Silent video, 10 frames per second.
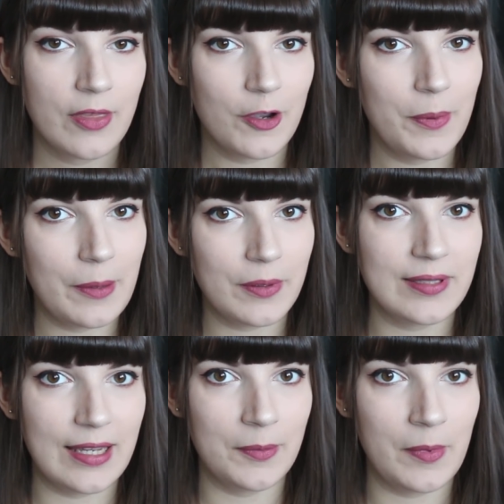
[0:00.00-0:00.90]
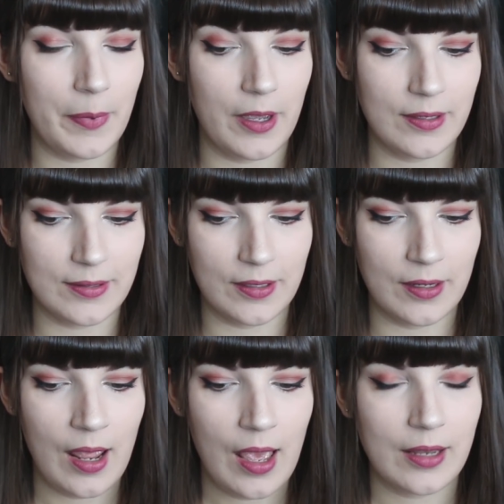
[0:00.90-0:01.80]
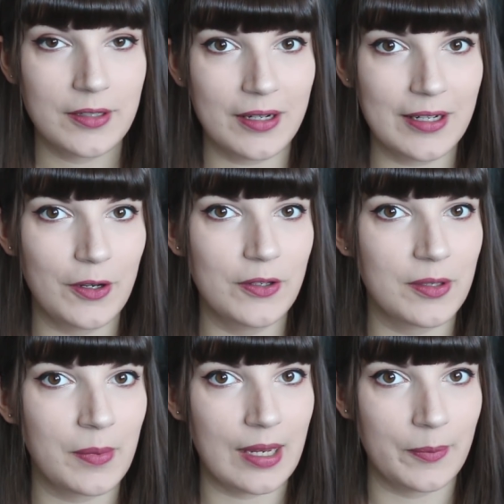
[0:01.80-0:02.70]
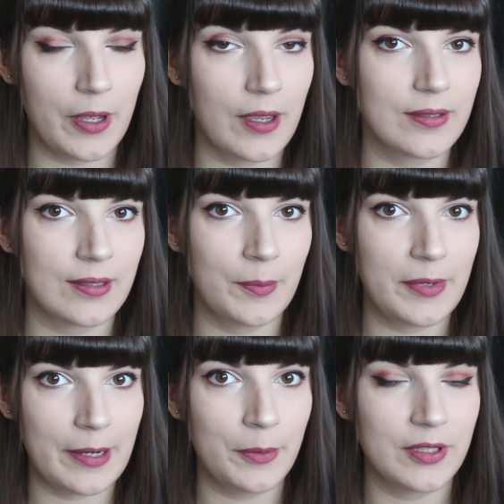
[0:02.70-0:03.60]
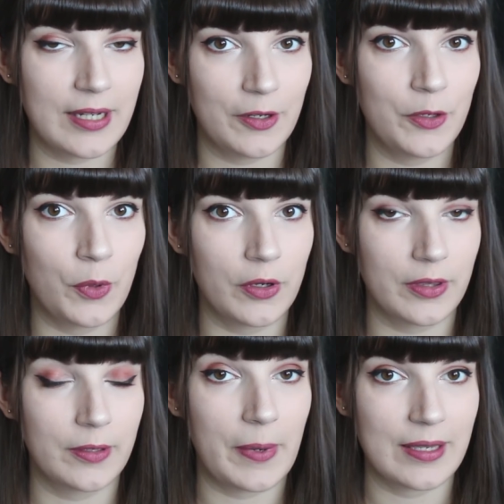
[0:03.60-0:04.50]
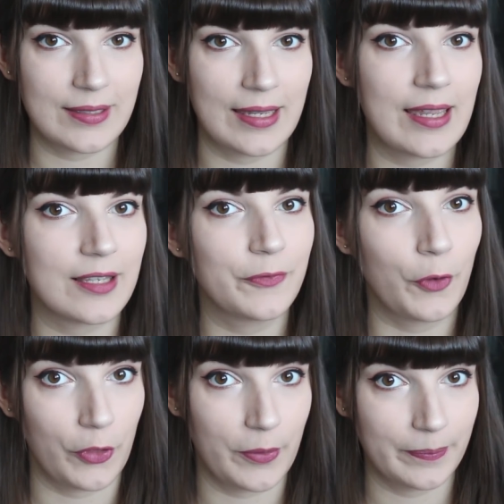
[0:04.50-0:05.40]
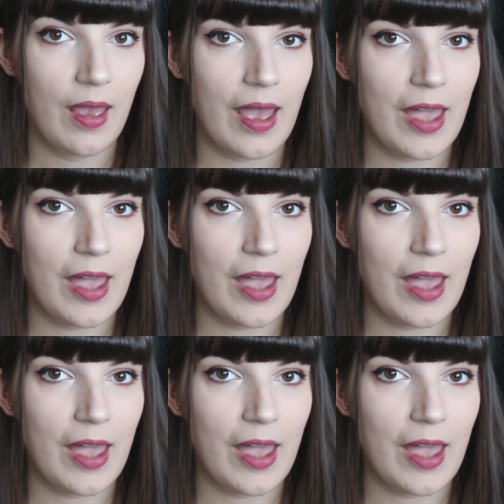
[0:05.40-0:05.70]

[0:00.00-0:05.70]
They'll be able to see them in person and diagnose them in person and be able to tell you what the best thing is for them.